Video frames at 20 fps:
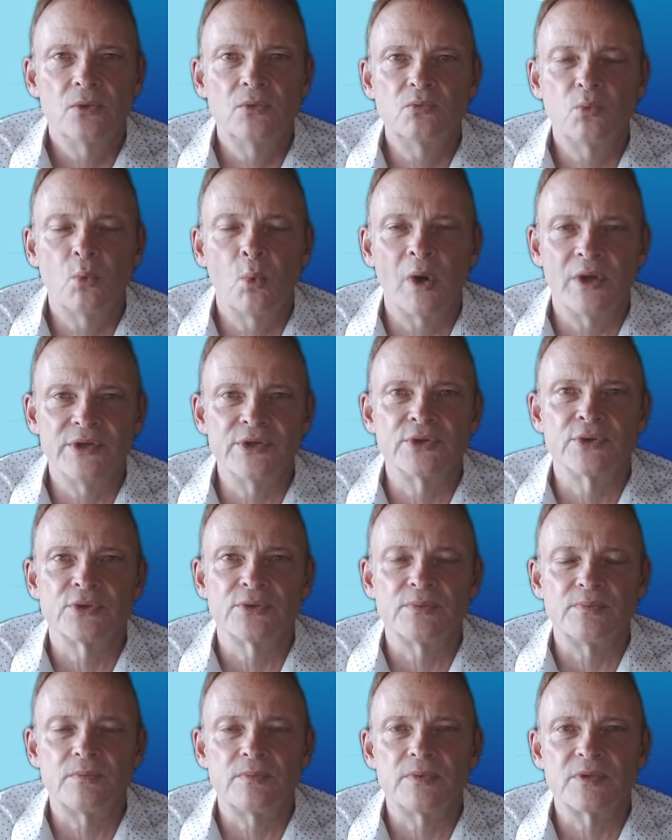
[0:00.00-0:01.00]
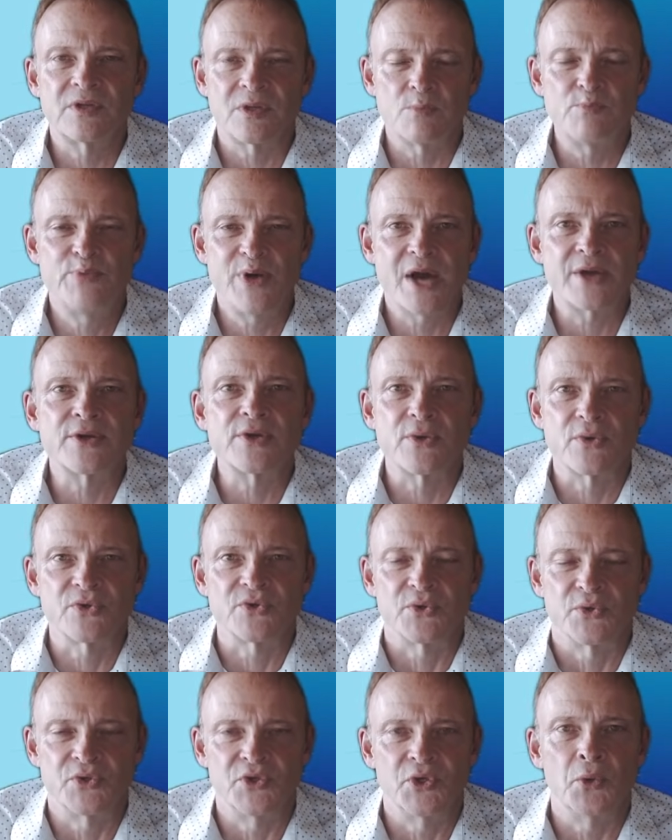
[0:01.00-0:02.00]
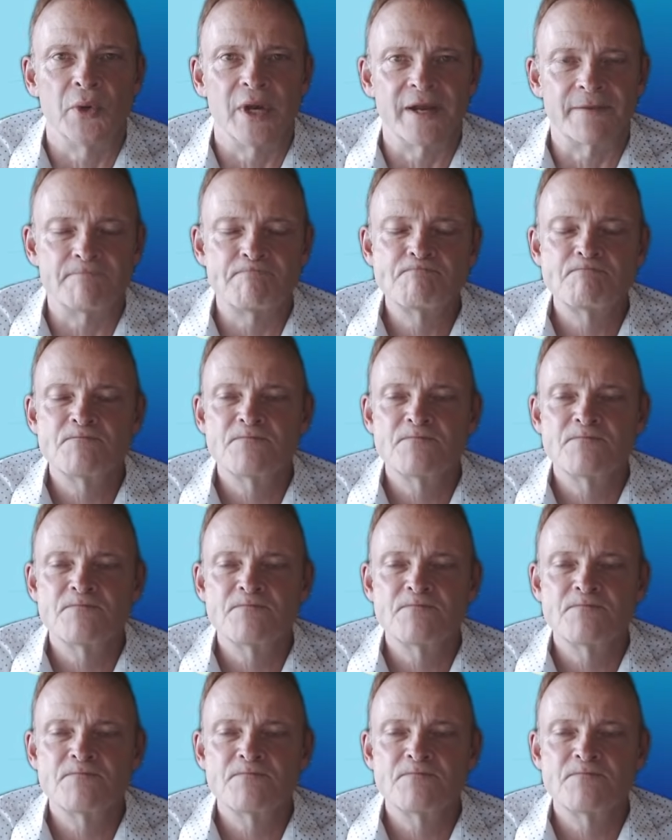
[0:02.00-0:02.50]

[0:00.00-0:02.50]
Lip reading: what your competitors are doing.